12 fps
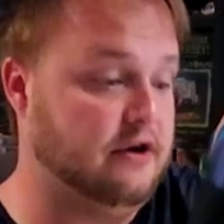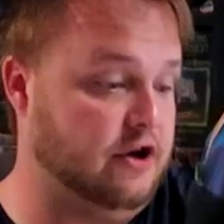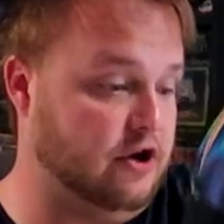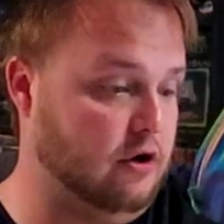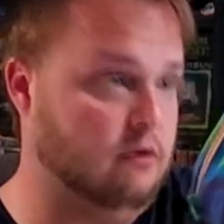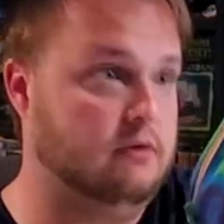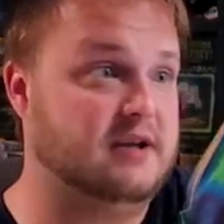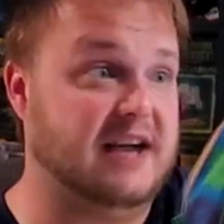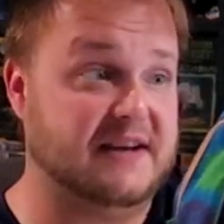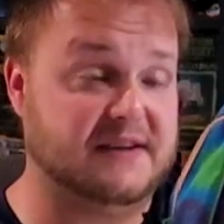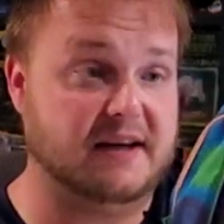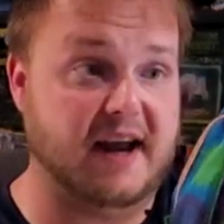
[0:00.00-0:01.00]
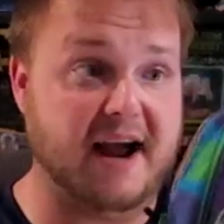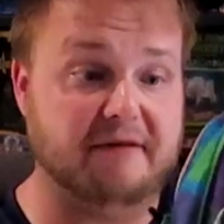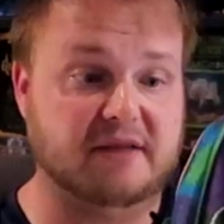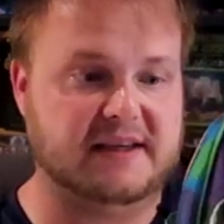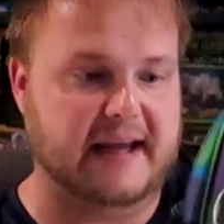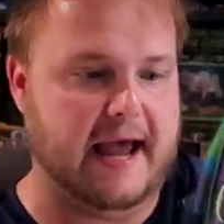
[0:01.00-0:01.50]
new, doesn't
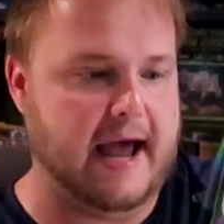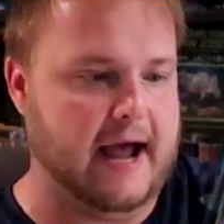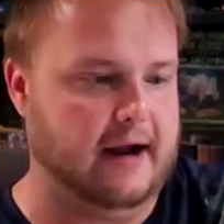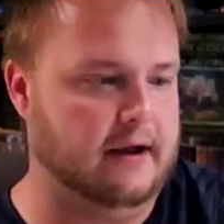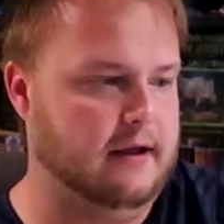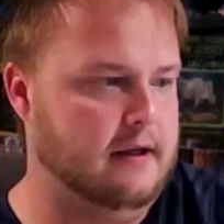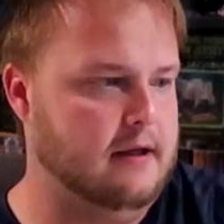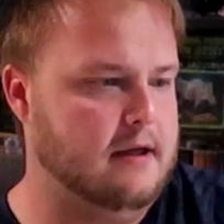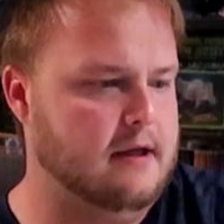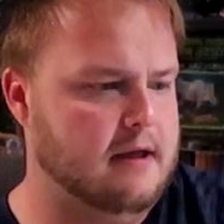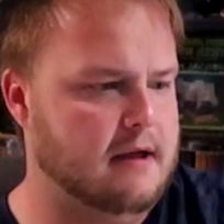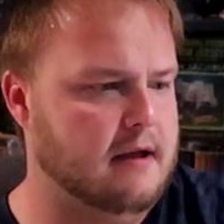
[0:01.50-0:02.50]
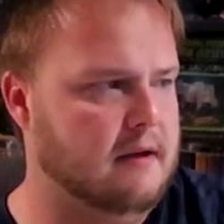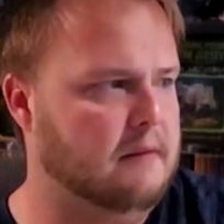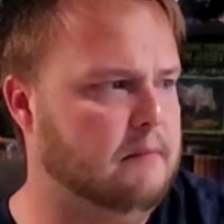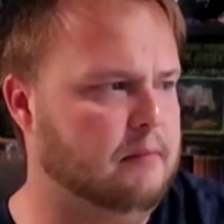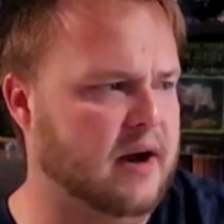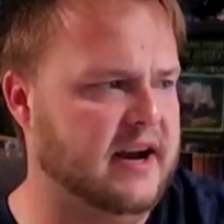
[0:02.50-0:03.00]
have the tag,
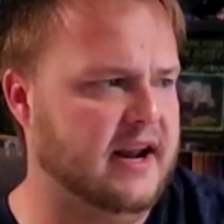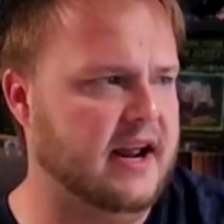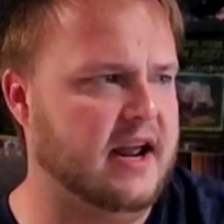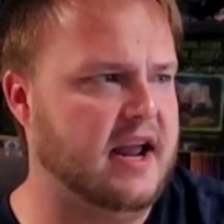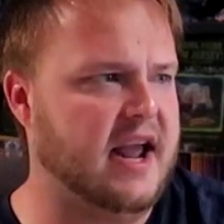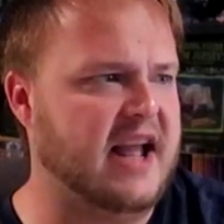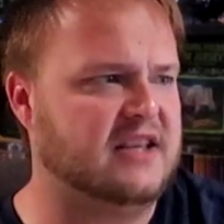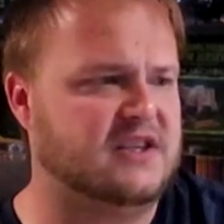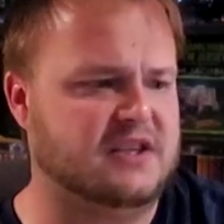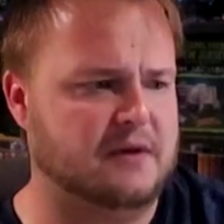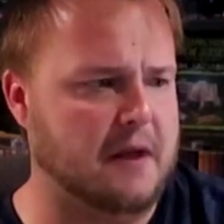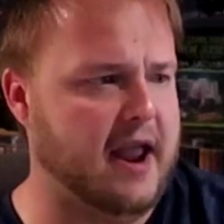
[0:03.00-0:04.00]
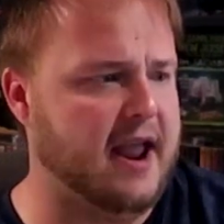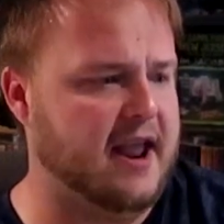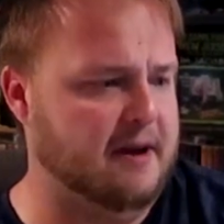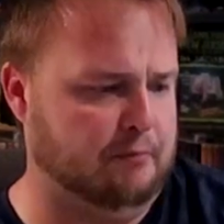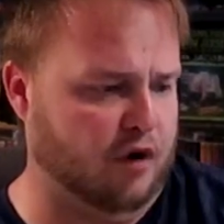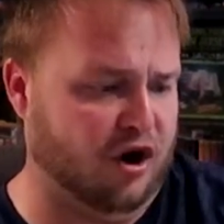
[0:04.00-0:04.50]
but it's
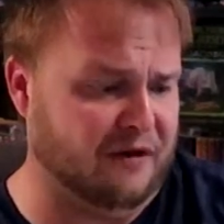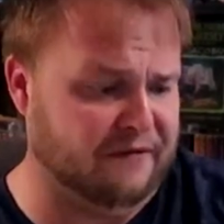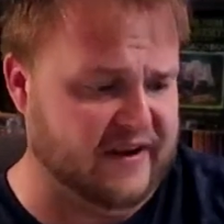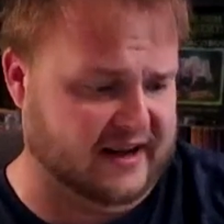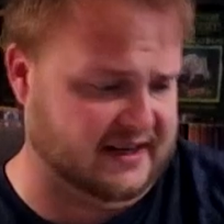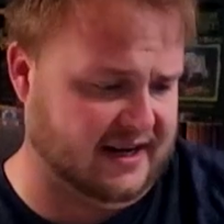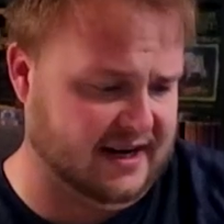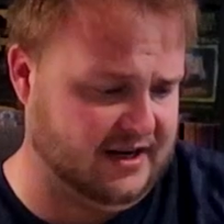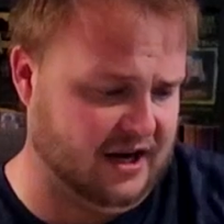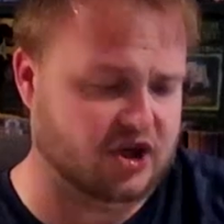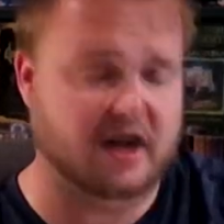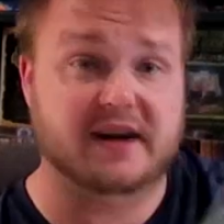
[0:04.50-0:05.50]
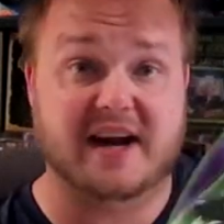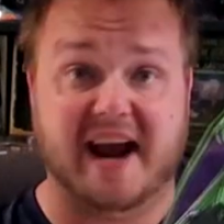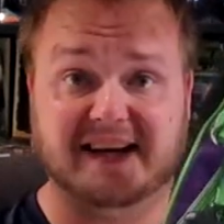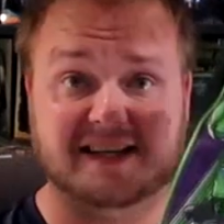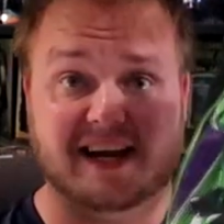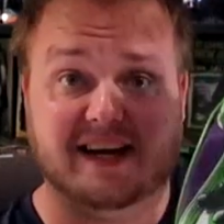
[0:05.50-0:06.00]
in perfect condition,
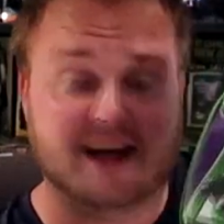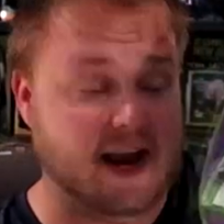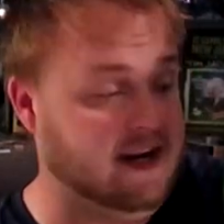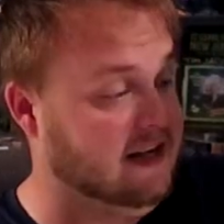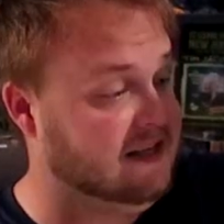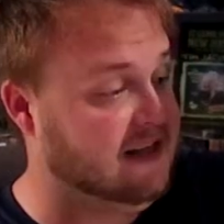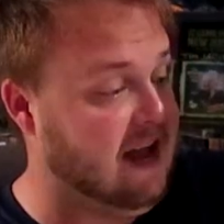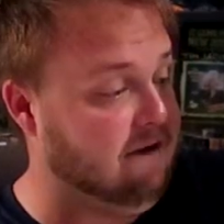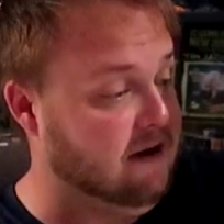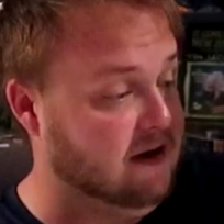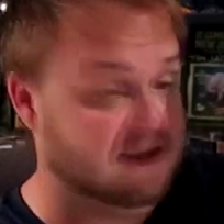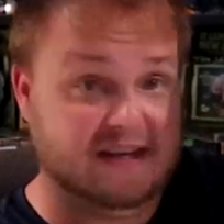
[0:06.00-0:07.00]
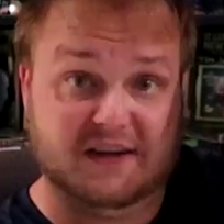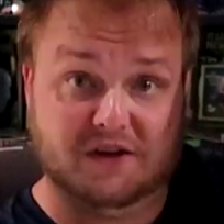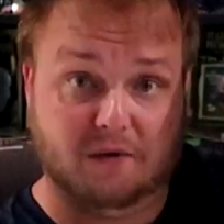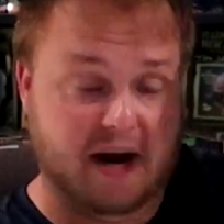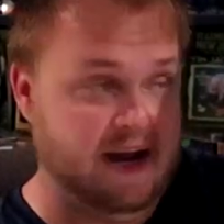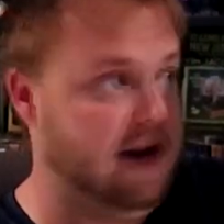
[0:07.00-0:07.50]
1997, it says it
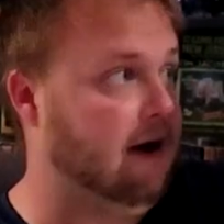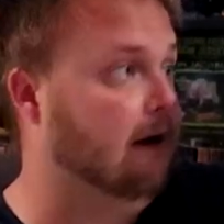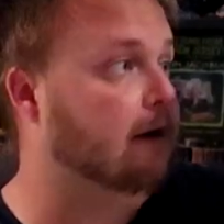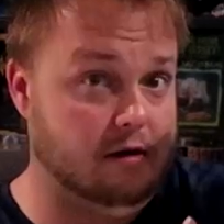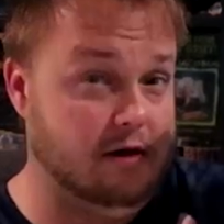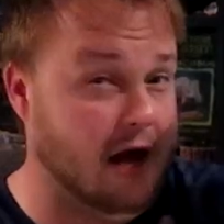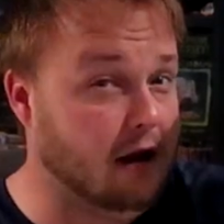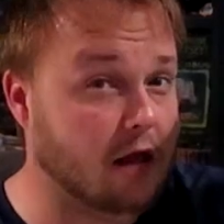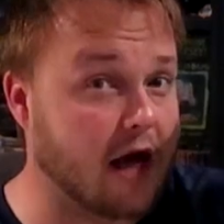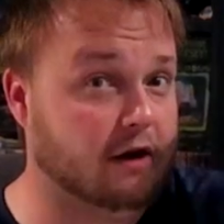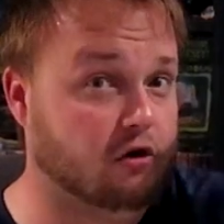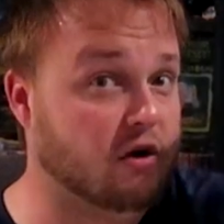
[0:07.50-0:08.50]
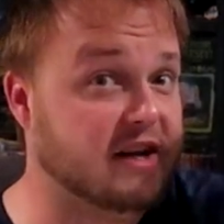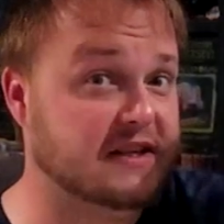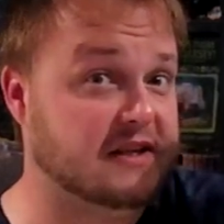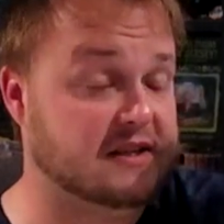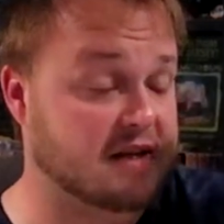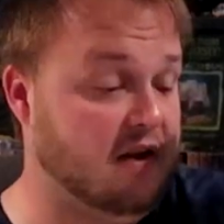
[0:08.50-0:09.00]
right here. Not a lot of
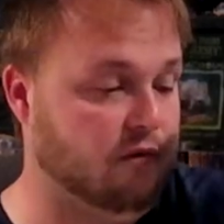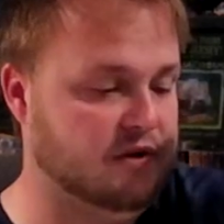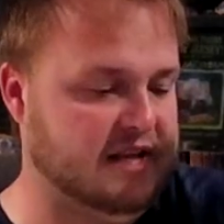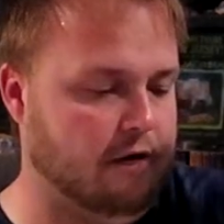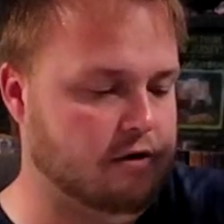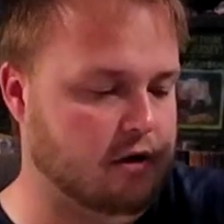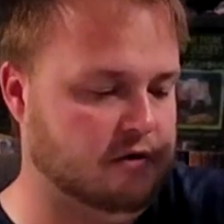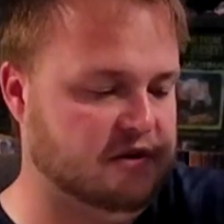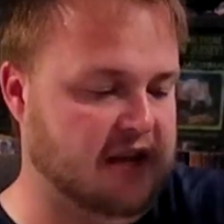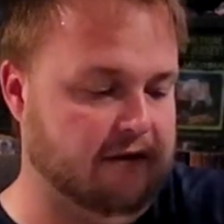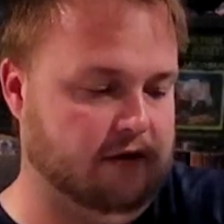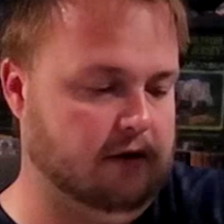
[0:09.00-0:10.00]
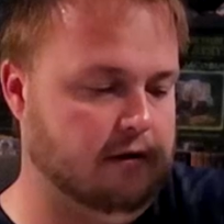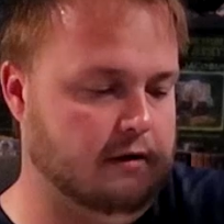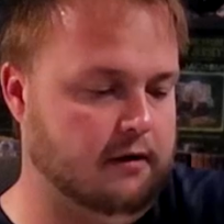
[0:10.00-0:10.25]
crazy stuff was out in 07.